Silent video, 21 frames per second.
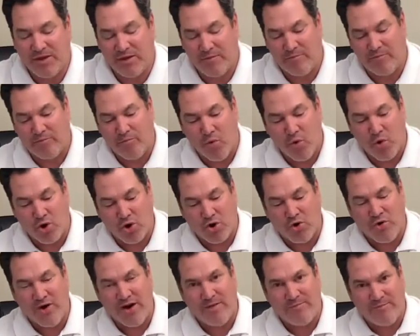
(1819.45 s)
more
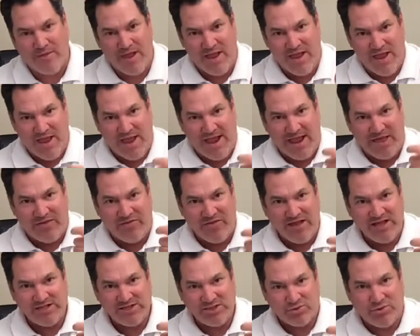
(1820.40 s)
grip in
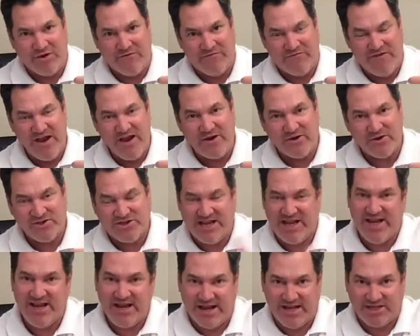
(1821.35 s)
these three fingers to
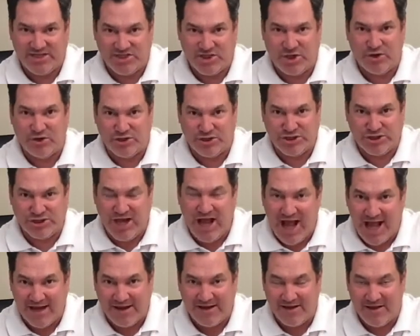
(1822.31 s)
hit a certain
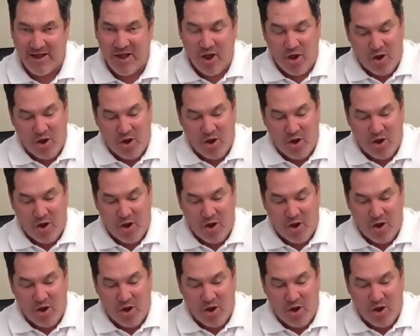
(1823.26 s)
shot.